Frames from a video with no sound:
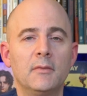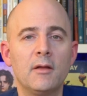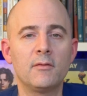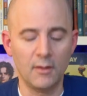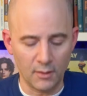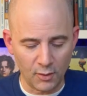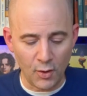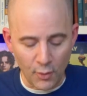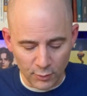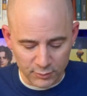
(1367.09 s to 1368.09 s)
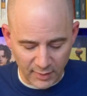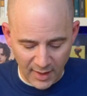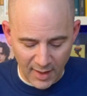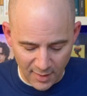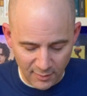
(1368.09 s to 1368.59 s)
It's a cold
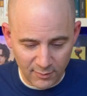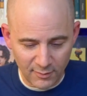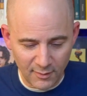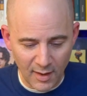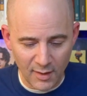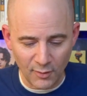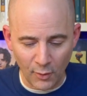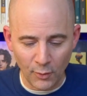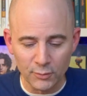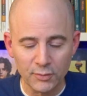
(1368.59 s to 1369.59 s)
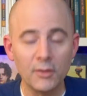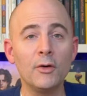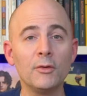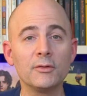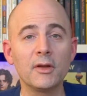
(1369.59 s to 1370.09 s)
case, an old
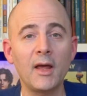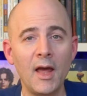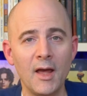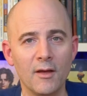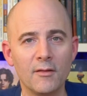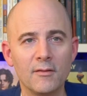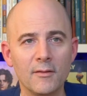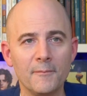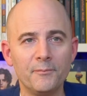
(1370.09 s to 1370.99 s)
cold case,